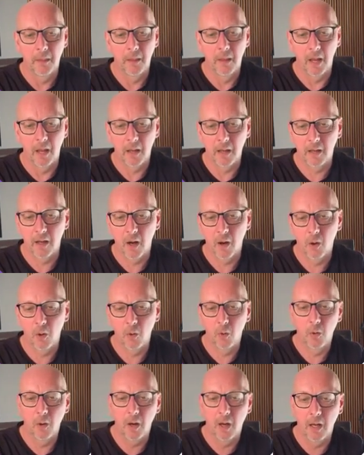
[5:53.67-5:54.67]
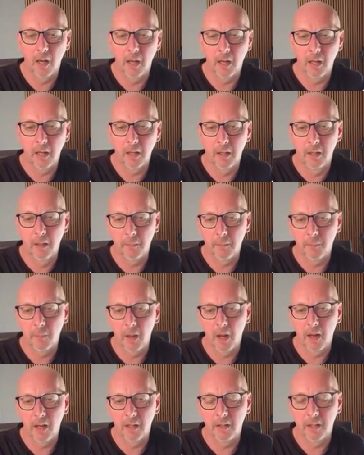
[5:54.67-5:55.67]
And now I
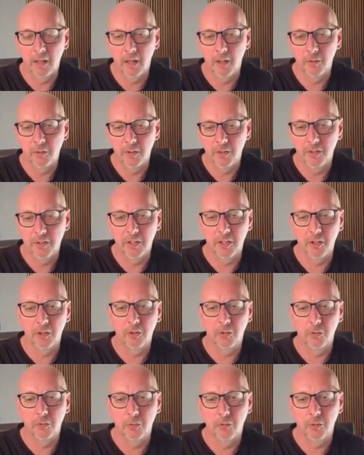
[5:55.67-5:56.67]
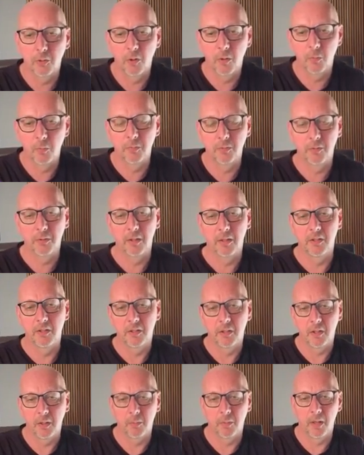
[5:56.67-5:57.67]
pass everything from
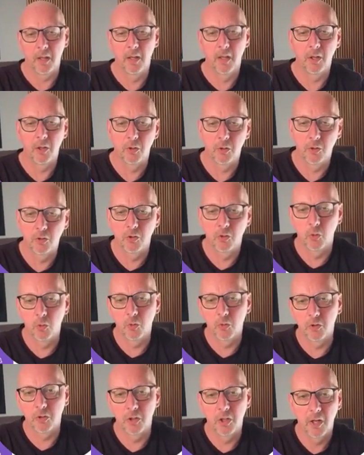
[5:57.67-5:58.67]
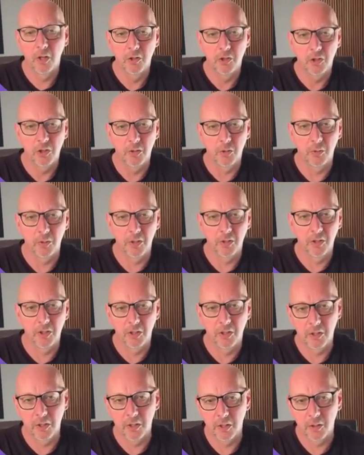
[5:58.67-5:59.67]
this email to
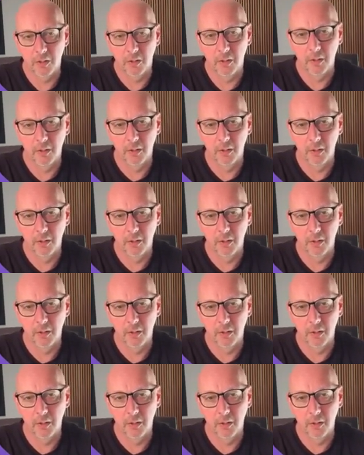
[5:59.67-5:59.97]
ChatGPT.